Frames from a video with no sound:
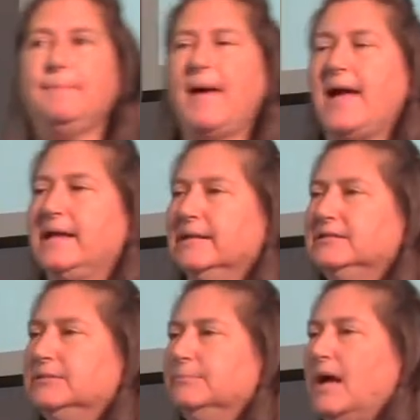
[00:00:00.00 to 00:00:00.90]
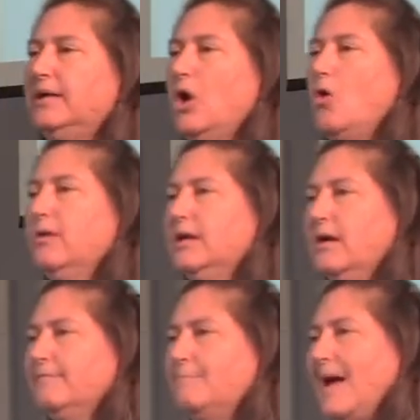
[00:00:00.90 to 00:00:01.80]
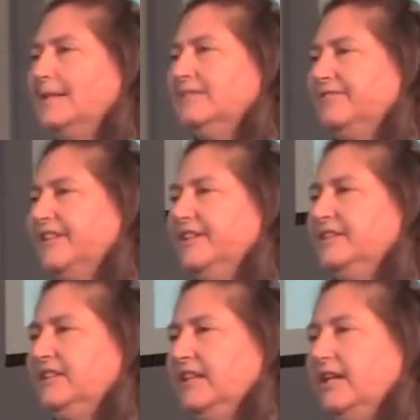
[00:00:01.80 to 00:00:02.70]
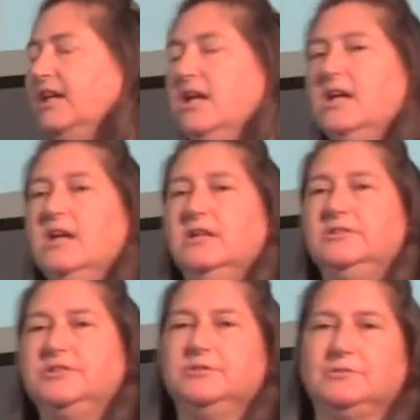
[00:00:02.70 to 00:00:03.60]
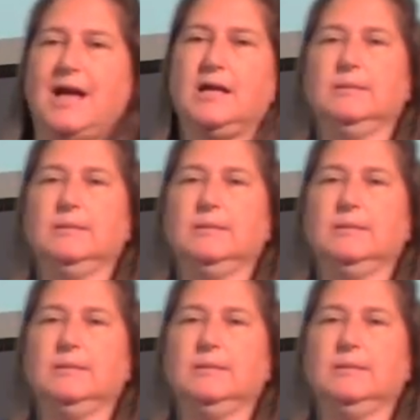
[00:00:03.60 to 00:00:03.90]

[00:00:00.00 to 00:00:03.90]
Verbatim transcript: back into my knowing of my divinity, to kind